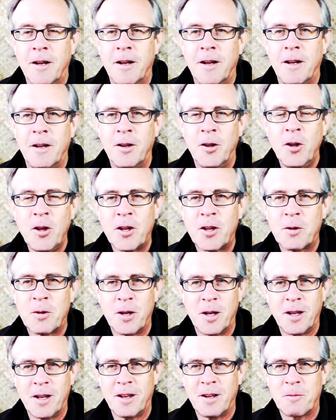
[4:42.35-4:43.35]
uh, look,
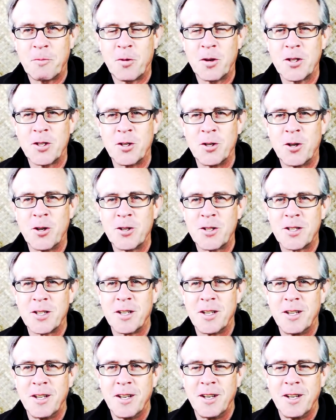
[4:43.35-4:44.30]
uh, prisoners,